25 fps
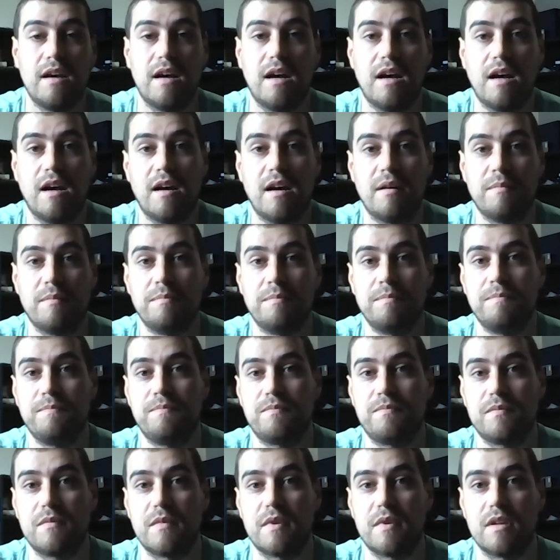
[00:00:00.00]

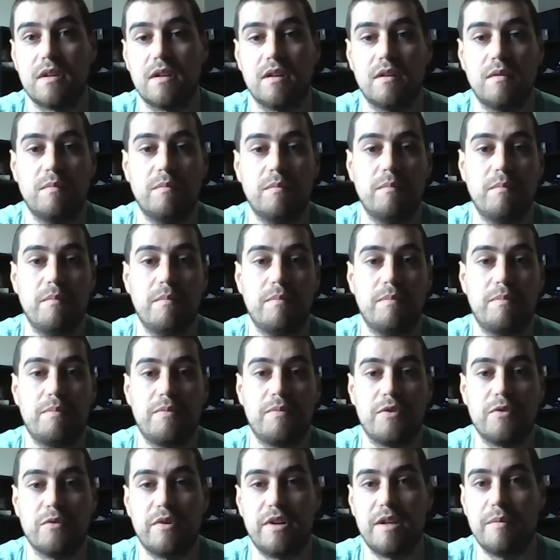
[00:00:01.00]

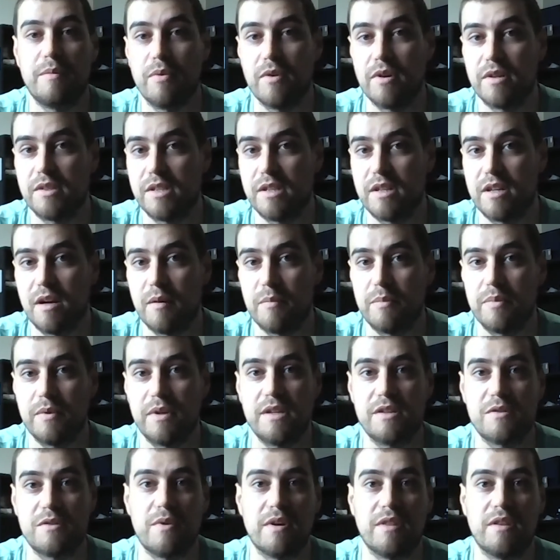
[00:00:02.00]
3D printing
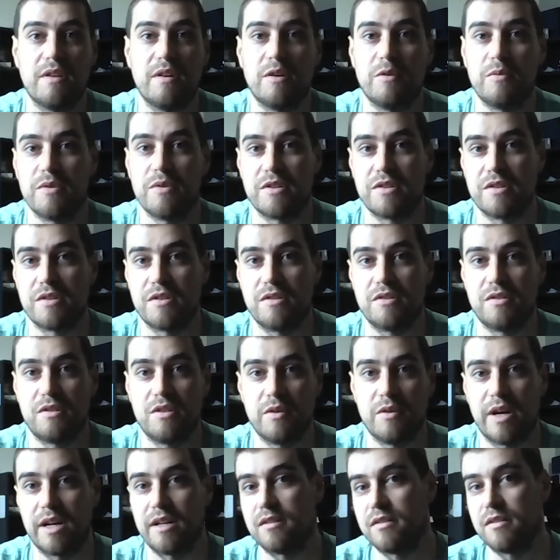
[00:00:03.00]
companies, whether it was
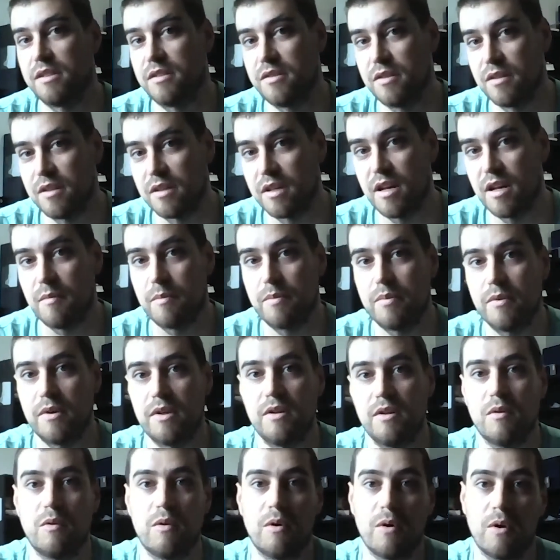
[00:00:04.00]
directly to the
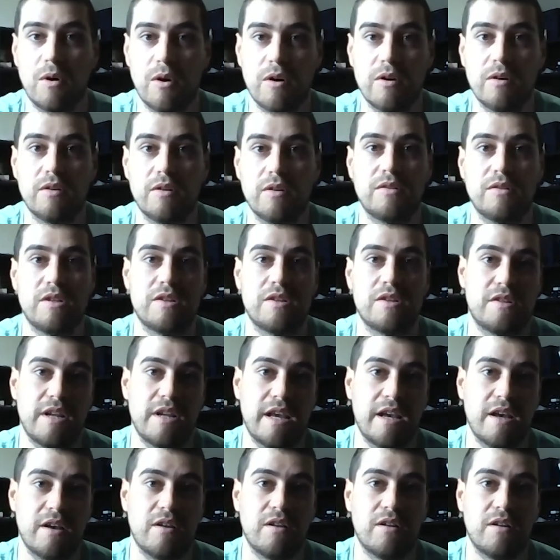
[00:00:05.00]
company or to
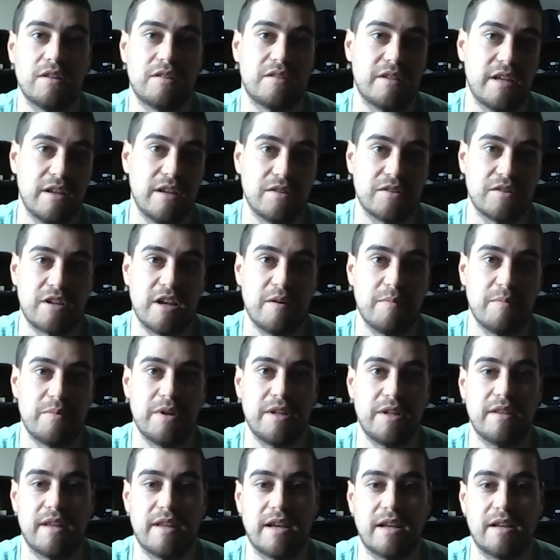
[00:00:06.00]
a sales
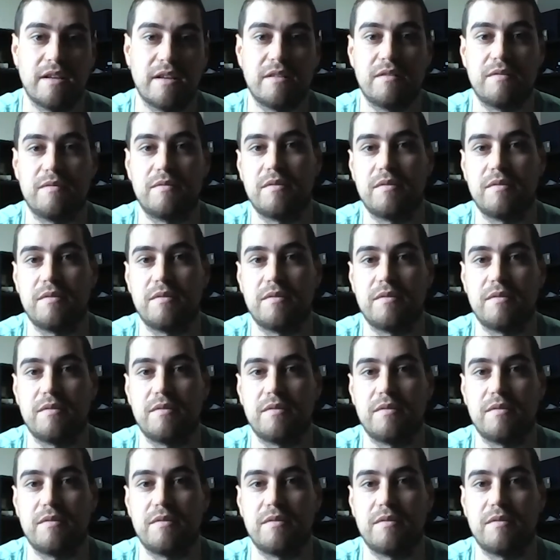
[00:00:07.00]
company that